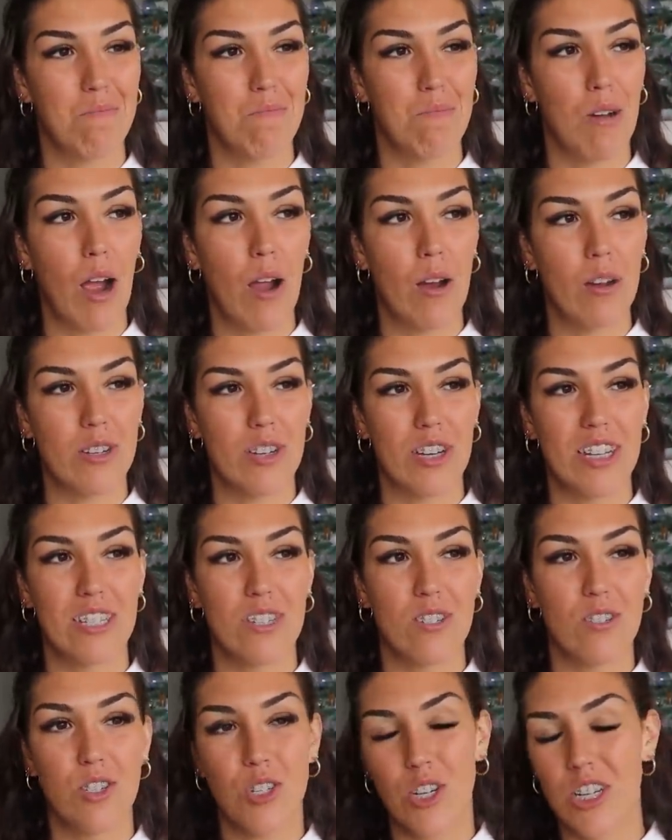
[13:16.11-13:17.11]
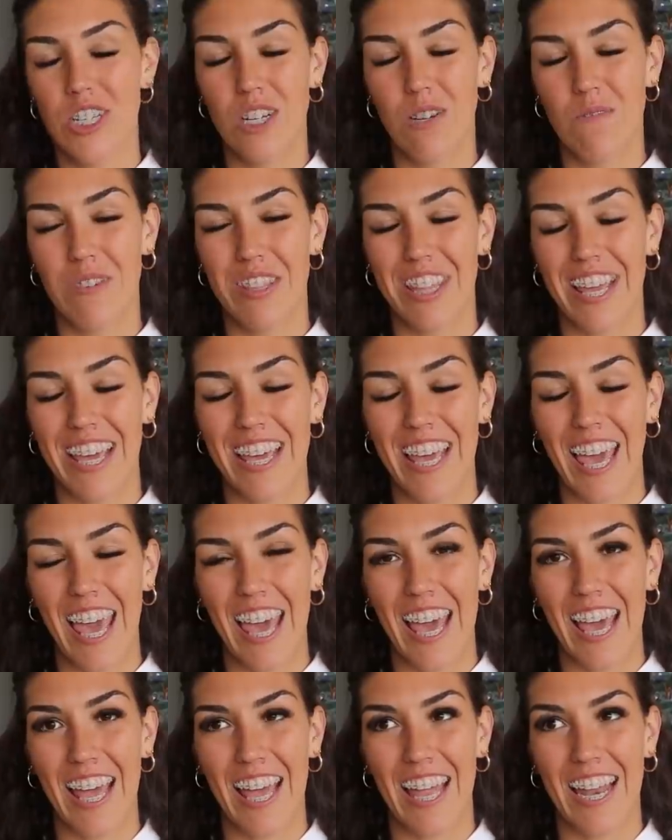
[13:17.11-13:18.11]
prioritize nutrition when they
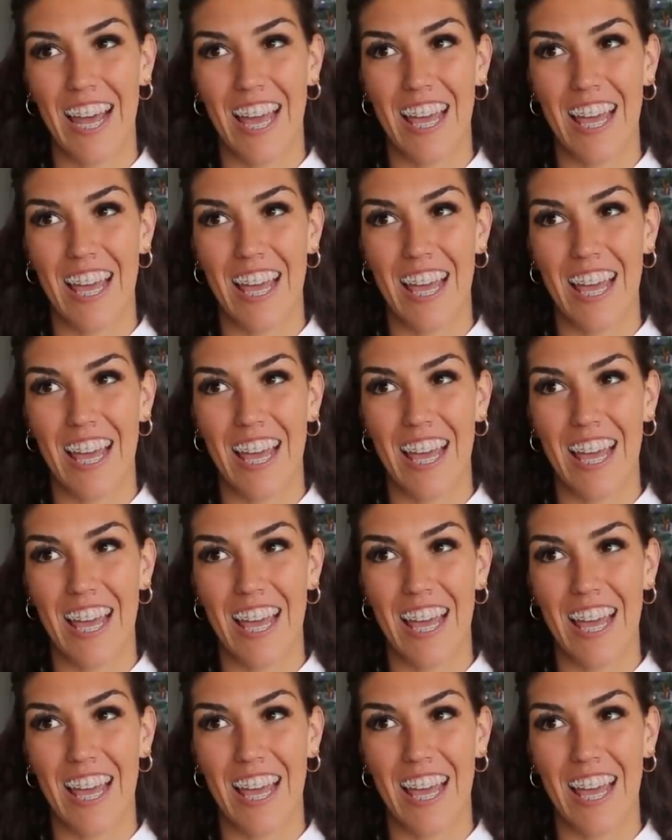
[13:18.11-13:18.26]
can.